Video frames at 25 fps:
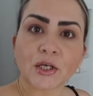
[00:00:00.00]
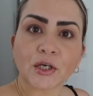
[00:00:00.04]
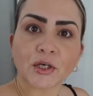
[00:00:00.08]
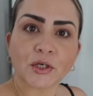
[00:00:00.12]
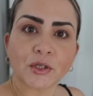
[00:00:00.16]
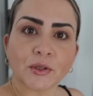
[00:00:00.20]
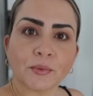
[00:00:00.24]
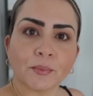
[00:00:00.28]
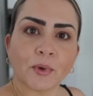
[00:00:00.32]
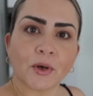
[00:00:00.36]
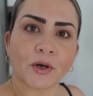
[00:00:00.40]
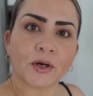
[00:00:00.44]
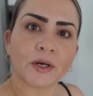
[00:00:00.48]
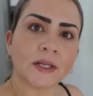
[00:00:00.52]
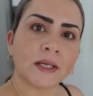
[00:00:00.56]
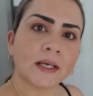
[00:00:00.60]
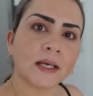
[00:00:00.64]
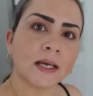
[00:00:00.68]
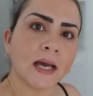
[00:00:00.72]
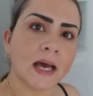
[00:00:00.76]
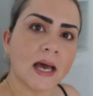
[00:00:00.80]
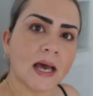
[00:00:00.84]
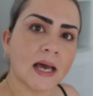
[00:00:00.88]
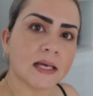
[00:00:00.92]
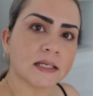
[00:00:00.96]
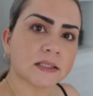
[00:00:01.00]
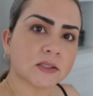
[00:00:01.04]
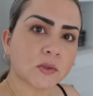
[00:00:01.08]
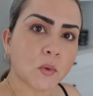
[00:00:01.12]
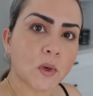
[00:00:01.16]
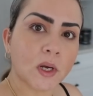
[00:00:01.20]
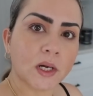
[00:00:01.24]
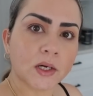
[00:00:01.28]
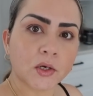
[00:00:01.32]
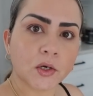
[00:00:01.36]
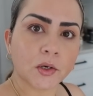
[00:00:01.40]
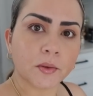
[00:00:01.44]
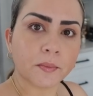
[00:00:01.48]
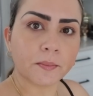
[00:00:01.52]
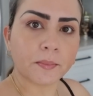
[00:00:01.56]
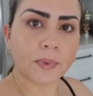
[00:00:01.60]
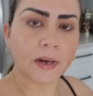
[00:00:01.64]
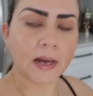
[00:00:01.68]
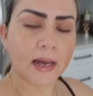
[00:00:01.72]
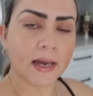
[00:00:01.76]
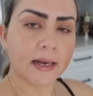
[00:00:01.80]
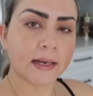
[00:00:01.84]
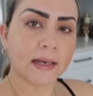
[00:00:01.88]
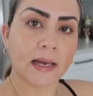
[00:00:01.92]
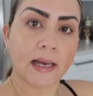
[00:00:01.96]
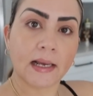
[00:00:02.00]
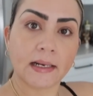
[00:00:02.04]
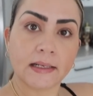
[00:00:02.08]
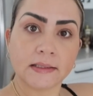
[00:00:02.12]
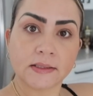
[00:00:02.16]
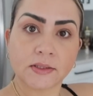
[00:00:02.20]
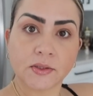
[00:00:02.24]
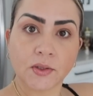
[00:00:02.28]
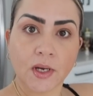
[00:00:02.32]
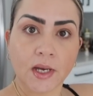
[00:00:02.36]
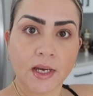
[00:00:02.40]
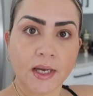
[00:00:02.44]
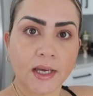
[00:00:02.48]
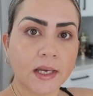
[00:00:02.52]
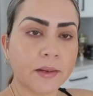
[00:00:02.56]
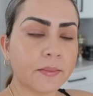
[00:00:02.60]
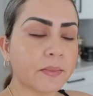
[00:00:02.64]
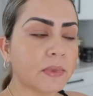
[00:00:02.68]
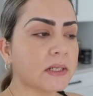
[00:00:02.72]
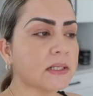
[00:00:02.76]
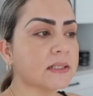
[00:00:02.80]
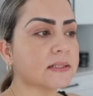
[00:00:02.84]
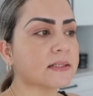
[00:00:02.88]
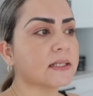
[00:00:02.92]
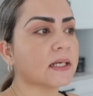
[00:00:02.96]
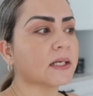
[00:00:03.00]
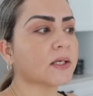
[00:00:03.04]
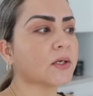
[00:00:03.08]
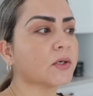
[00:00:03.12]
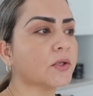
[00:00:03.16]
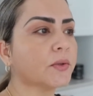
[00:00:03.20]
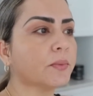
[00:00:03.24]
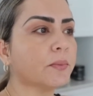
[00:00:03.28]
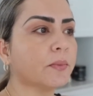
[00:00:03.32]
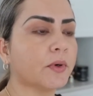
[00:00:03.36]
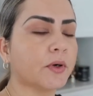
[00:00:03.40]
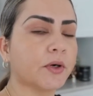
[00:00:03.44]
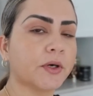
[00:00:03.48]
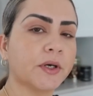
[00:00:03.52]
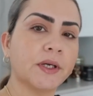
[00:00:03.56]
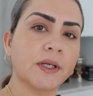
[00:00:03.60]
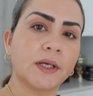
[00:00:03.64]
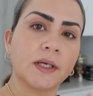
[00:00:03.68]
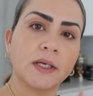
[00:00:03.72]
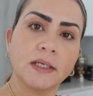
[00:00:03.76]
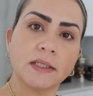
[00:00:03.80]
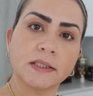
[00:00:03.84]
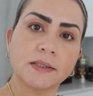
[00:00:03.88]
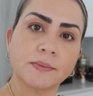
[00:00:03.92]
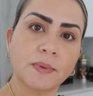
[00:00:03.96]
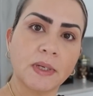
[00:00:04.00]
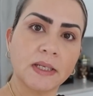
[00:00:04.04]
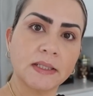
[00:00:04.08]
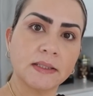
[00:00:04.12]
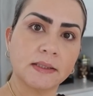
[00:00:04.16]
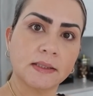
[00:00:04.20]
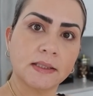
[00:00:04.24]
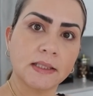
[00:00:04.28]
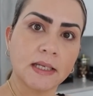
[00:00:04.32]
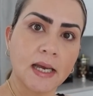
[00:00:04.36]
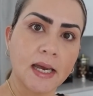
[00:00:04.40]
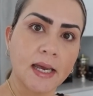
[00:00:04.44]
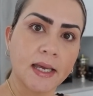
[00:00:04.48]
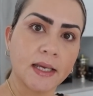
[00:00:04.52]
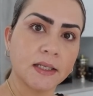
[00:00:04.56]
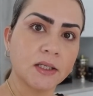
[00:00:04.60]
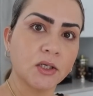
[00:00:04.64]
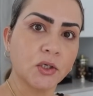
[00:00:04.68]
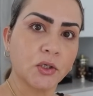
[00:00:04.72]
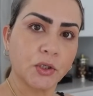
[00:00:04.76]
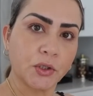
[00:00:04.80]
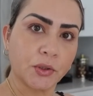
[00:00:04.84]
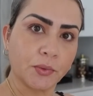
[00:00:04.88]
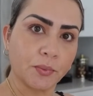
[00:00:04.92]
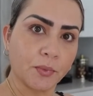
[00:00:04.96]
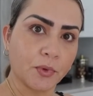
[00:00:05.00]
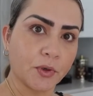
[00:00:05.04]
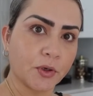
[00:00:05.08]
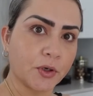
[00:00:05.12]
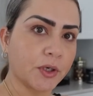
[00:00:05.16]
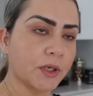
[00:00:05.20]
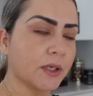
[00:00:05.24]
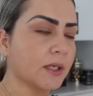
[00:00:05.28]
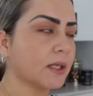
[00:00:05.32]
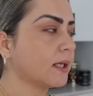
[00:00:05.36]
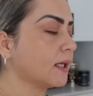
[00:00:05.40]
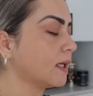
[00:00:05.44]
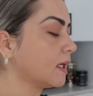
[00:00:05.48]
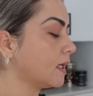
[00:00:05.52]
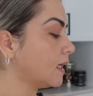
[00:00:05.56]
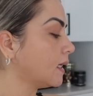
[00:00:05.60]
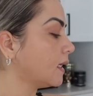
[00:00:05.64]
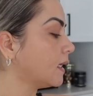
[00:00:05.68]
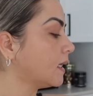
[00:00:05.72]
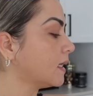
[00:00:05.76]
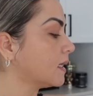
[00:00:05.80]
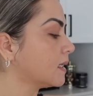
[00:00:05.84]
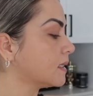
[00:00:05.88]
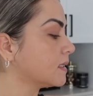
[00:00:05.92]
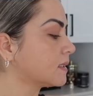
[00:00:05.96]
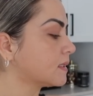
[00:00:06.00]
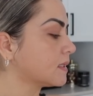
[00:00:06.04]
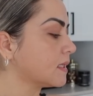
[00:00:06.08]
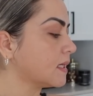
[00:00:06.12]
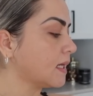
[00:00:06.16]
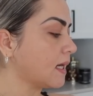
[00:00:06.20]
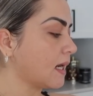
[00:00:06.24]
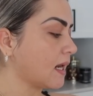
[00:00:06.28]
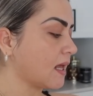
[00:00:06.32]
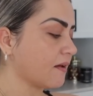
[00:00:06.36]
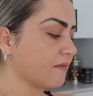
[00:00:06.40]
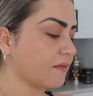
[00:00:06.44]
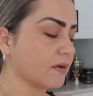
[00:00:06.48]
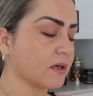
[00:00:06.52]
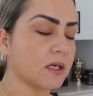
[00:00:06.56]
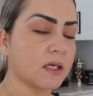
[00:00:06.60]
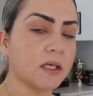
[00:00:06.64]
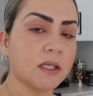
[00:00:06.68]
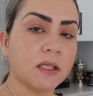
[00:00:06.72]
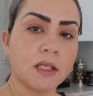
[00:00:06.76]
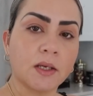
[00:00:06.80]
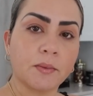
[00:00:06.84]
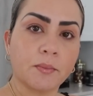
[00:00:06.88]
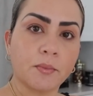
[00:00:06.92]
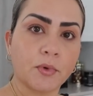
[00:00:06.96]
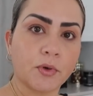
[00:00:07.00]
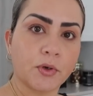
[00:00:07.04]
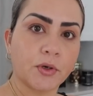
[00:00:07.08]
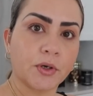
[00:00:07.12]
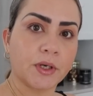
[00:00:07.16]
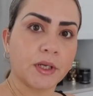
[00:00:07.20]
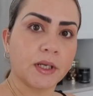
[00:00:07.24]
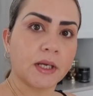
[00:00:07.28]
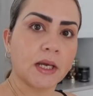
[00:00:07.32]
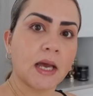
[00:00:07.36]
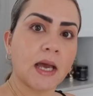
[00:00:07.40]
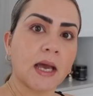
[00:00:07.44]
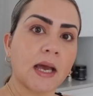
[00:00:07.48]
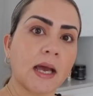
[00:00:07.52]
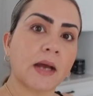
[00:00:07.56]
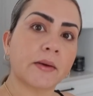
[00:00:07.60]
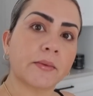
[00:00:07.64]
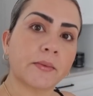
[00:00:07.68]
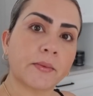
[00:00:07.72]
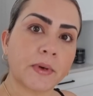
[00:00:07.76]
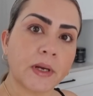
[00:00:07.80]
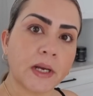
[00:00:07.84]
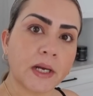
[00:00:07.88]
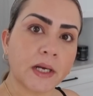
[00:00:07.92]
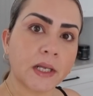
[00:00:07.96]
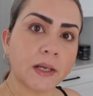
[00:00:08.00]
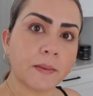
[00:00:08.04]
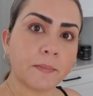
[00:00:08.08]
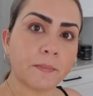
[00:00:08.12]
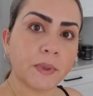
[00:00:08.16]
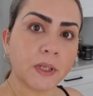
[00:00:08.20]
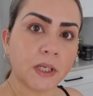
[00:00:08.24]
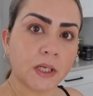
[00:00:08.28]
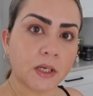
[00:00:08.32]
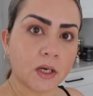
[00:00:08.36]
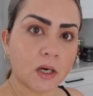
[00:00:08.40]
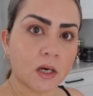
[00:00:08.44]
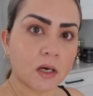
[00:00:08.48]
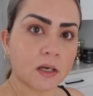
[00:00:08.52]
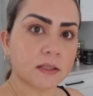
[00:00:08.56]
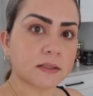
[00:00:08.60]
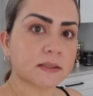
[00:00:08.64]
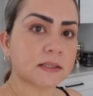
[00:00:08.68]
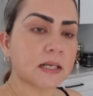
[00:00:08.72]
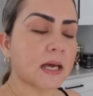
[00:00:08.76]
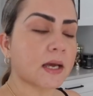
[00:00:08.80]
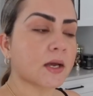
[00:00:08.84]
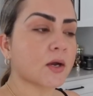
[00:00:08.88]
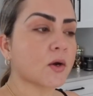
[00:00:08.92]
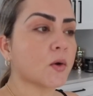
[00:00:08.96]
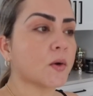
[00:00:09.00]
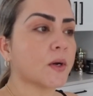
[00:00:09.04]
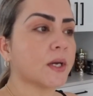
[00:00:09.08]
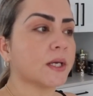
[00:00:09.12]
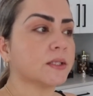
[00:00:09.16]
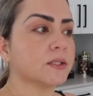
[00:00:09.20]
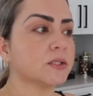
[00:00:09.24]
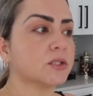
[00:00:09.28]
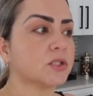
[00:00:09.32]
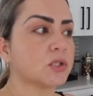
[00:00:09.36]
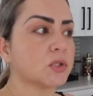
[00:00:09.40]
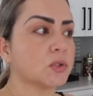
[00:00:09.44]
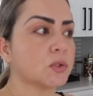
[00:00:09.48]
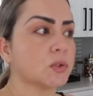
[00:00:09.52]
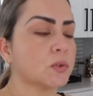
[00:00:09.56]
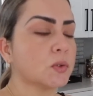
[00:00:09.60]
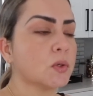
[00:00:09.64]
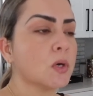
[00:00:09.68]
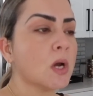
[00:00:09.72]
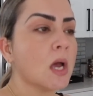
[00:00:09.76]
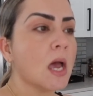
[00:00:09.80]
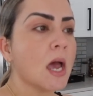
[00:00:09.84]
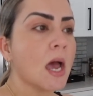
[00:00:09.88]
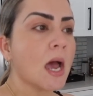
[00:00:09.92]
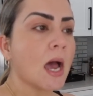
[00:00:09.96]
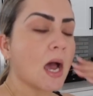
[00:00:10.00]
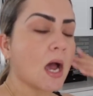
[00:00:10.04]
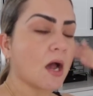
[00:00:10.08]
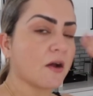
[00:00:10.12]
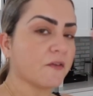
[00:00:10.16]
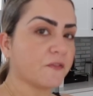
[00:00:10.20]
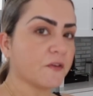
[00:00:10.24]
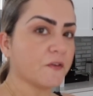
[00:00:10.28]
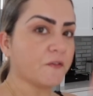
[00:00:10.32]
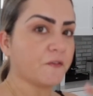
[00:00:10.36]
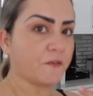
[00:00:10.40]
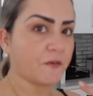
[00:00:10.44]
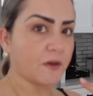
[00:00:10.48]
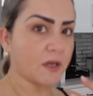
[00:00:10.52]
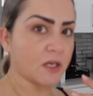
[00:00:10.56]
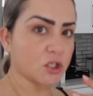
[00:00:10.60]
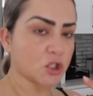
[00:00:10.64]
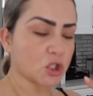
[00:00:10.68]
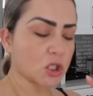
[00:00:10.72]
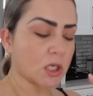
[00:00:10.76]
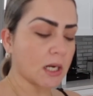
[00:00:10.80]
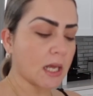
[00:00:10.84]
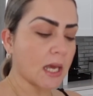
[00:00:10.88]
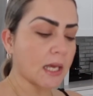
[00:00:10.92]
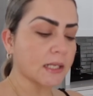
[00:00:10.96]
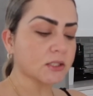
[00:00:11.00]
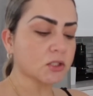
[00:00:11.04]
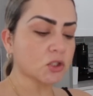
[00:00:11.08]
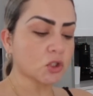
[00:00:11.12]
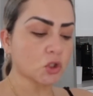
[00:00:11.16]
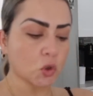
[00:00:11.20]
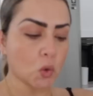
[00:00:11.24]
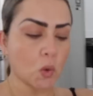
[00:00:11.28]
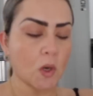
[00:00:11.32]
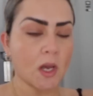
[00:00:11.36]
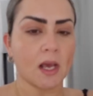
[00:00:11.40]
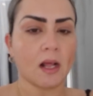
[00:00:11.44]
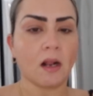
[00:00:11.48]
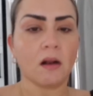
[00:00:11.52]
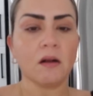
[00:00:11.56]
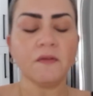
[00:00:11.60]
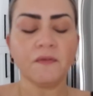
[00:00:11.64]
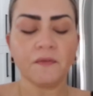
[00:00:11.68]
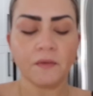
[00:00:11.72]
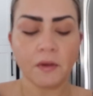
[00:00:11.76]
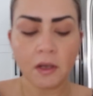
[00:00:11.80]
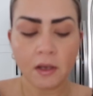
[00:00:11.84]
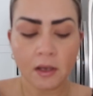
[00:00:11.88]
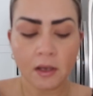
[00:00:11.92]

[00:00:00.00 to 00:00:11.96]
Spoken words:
Good morning, guys. Welcome back. Alison and Emily said good morning. It's my time. Good morning. It is 11 in the morning and I'm ready because I'm going to have a facial at 12.